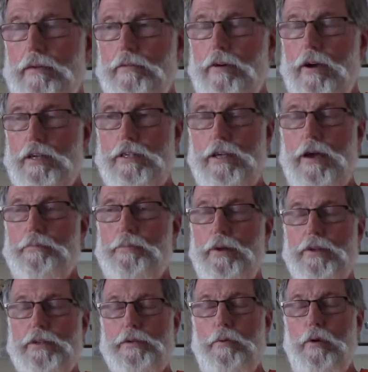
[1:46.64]
For example,
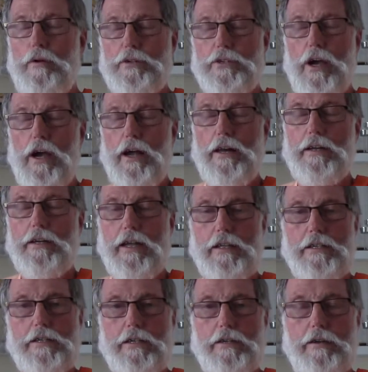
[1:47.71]
a small child can
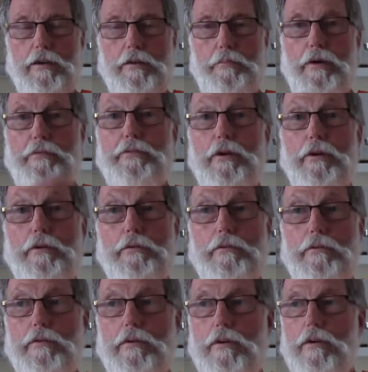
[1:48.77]
sit on a buffalo
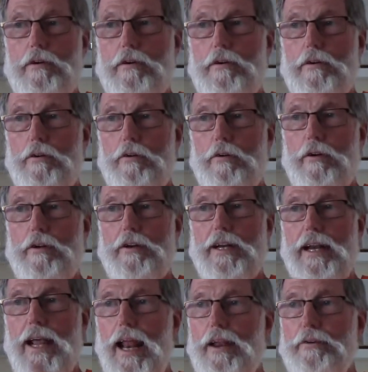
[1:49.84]
or on
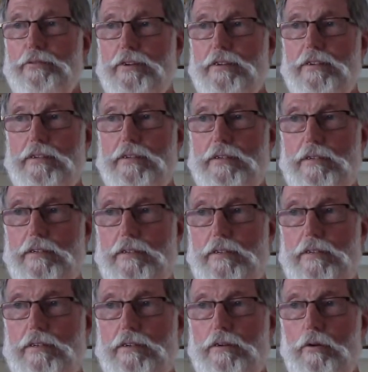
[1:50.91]
an elephant
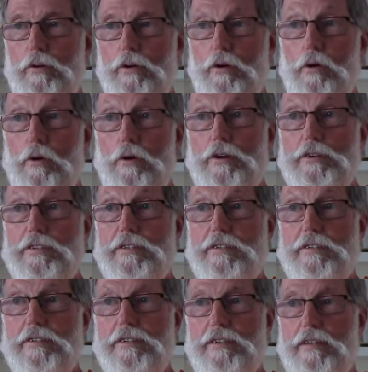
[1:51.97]
or a
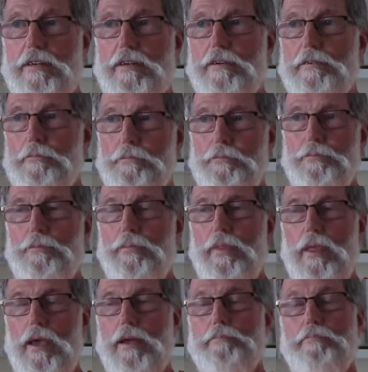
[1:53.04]
horse
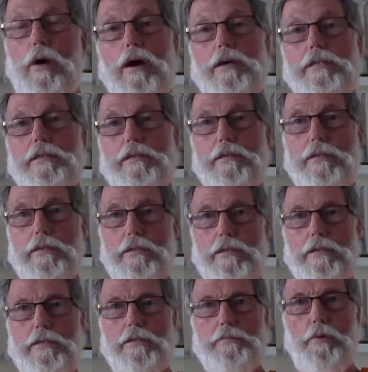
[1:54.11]
and master it.
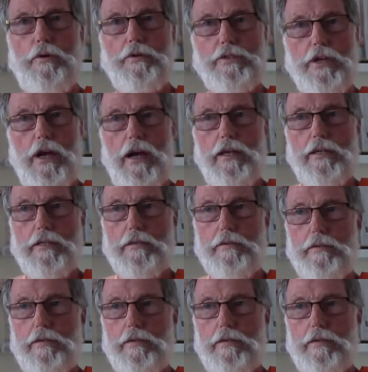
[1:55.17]
Small child.